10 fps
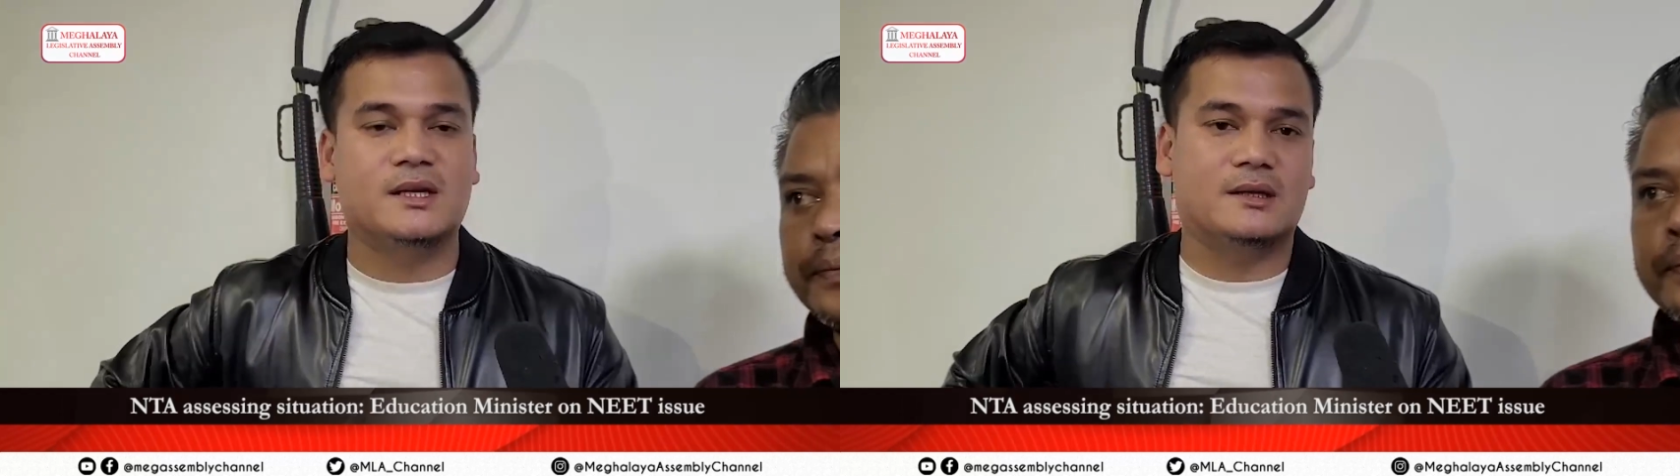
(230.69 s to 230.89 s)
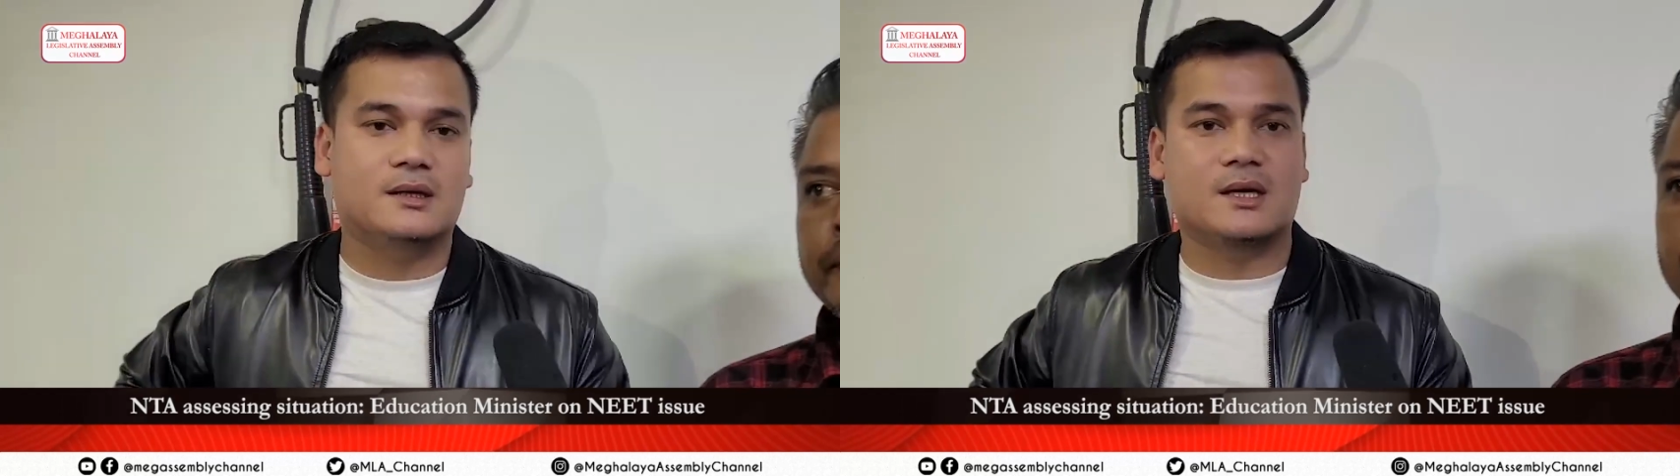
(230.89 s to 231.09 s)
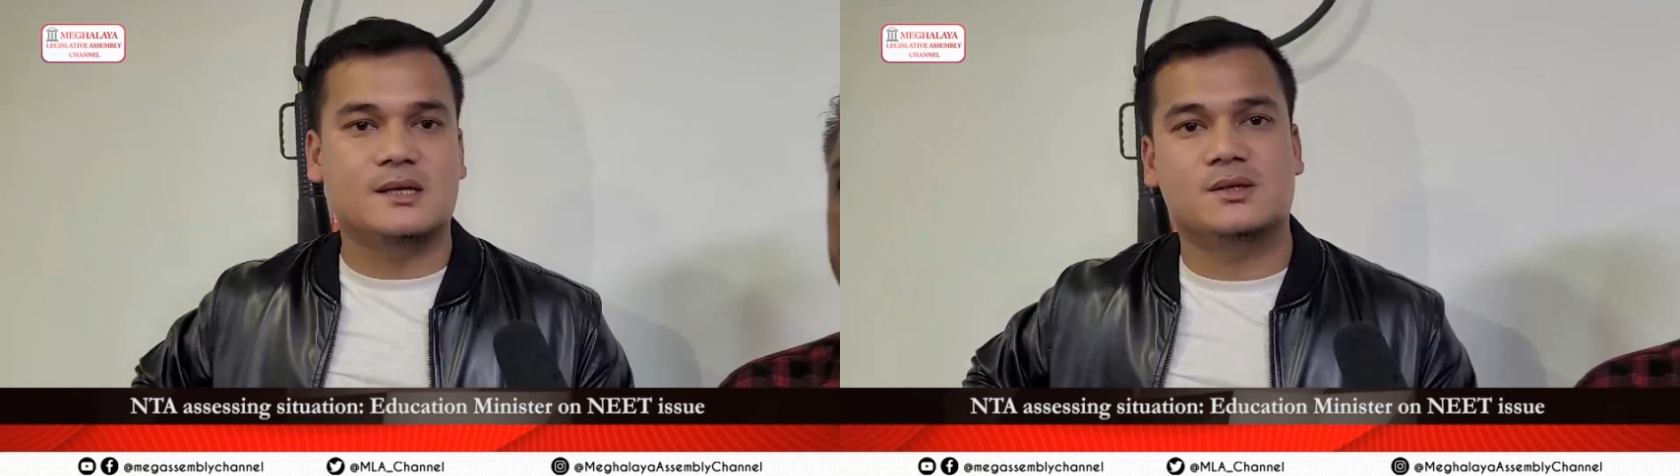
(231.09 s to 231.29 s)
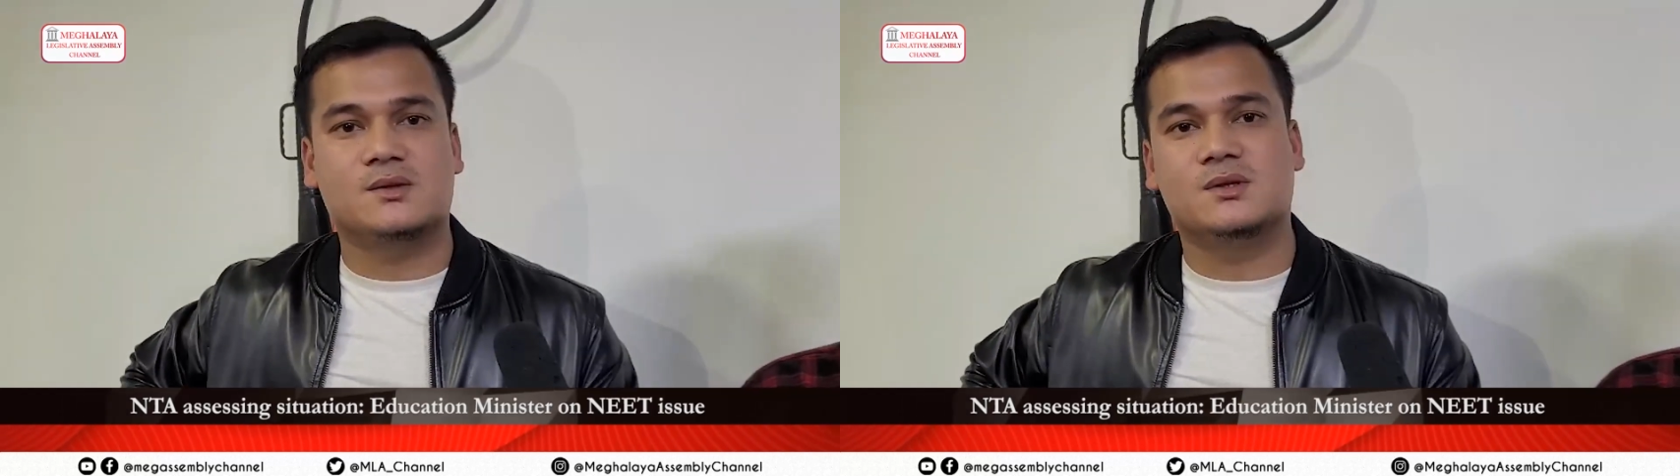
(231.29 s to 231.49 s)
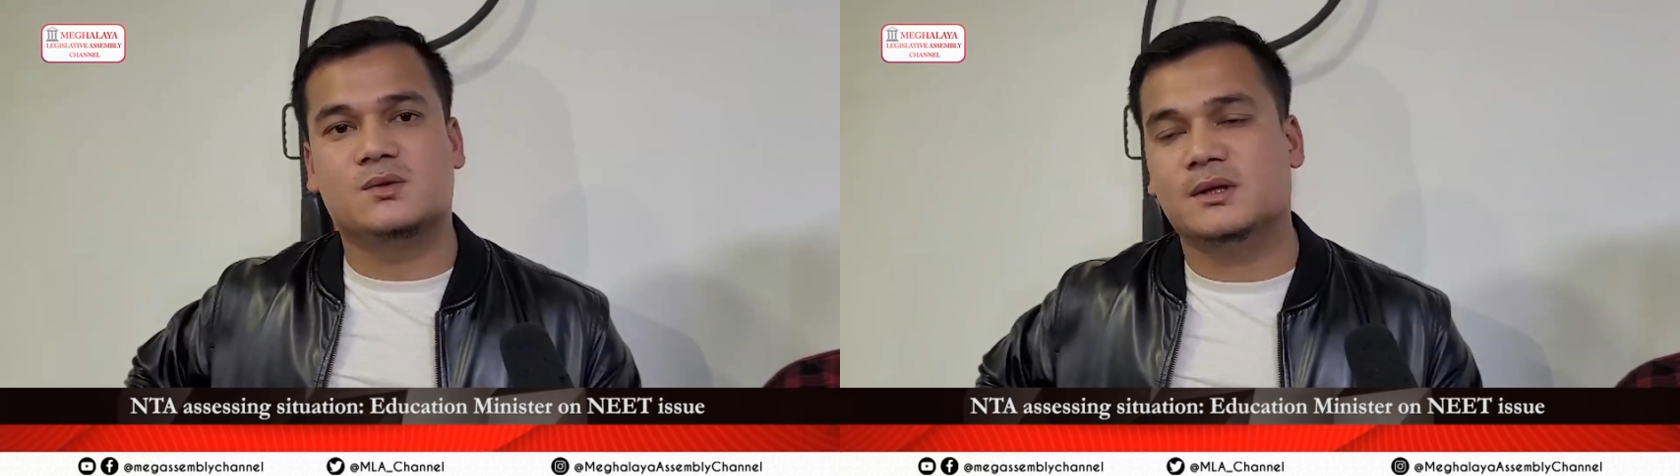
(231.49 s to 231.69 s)
and the Khasi
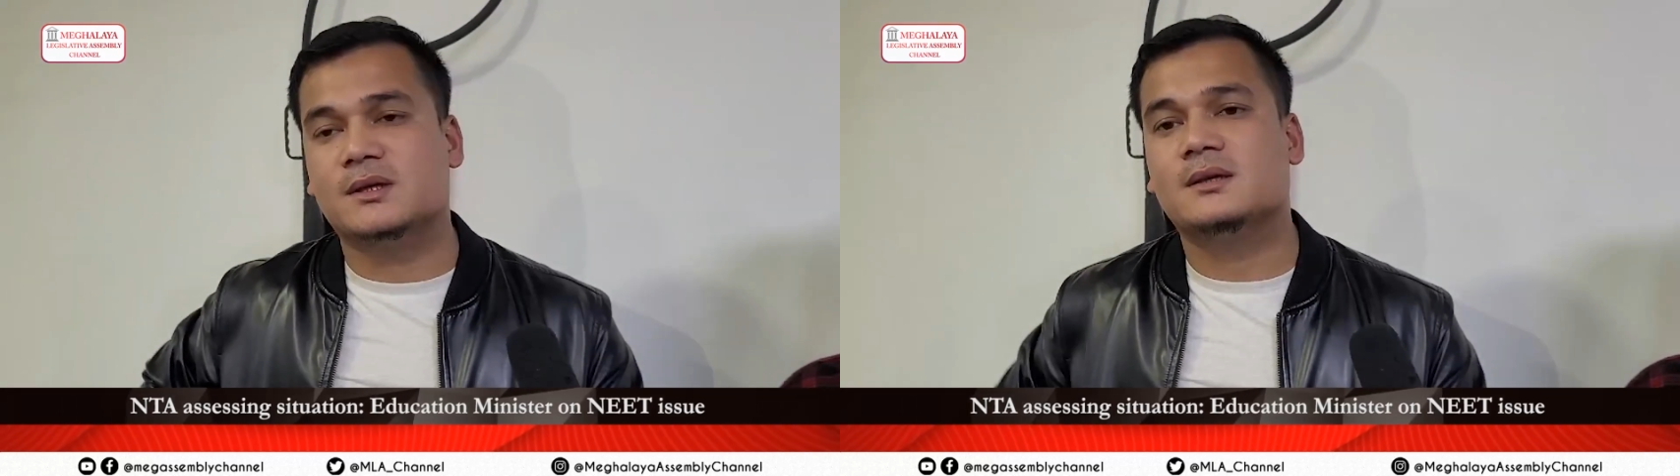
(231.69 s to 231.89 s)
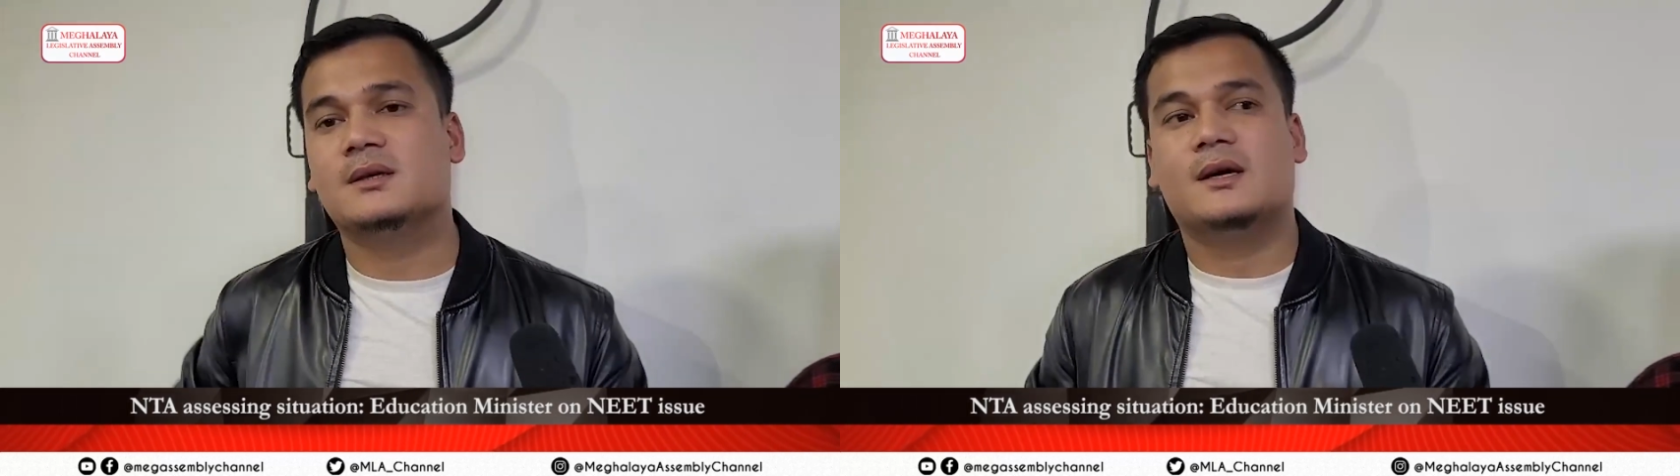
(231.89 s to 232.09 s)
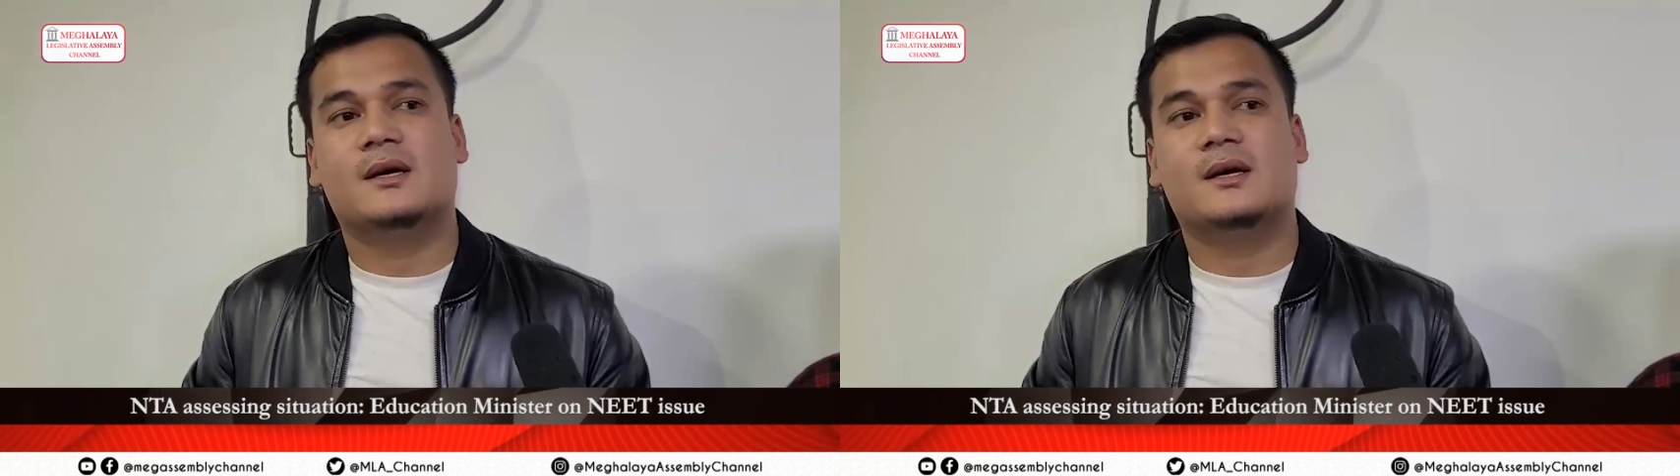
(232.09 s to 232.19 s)
Students Union,